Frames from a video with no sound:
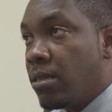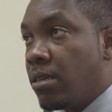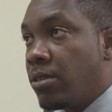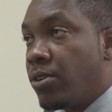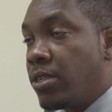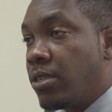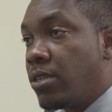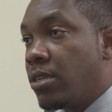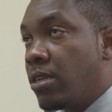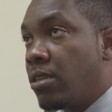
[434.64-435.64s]
a
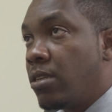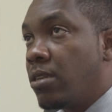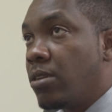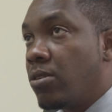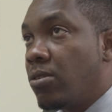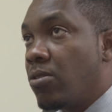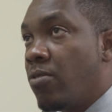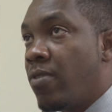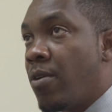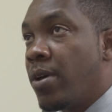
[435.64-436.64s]
transition
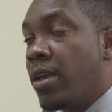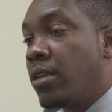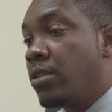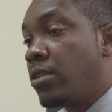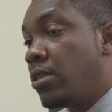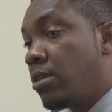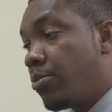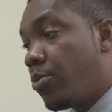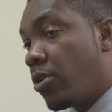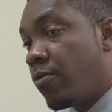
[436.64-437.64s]
of our energy
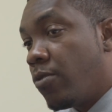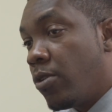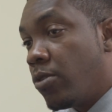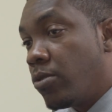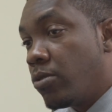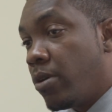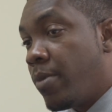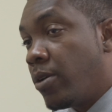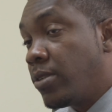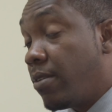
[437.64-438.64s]
portfolio to
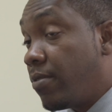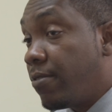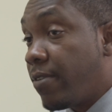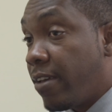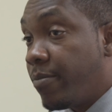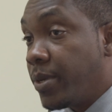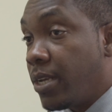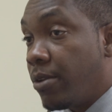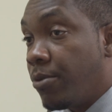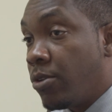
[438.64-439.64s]
about 75%
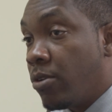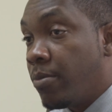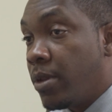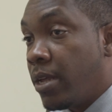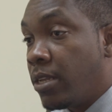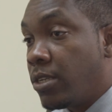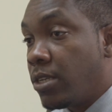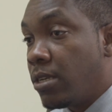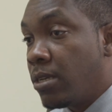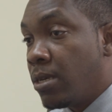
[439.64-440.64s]
renewable energy,
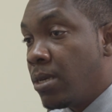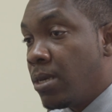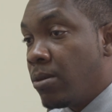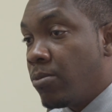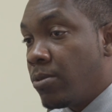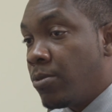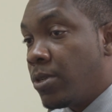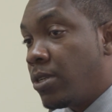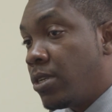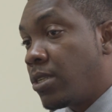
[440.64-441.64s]

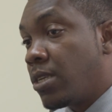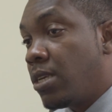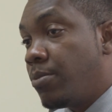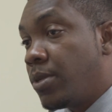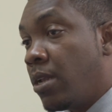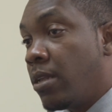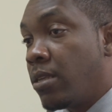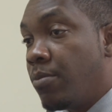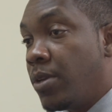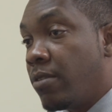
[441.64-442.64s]
which just keeps a
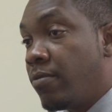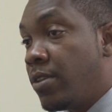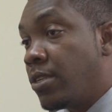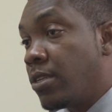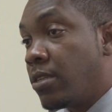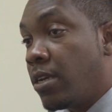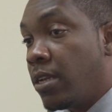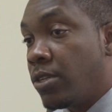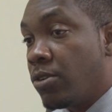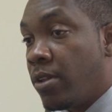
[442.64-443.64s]
little bit of diesel to
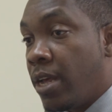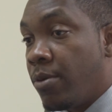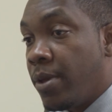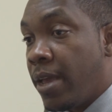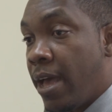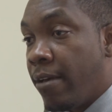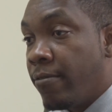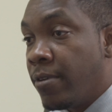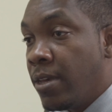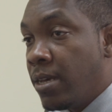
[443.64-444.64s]
ensure that we have
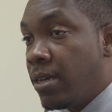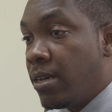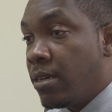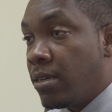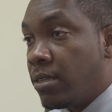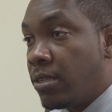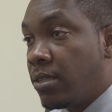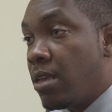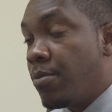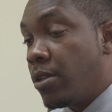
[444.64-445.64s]
a
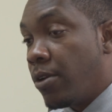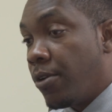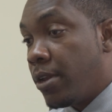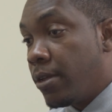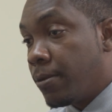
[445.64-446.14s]
stable grid.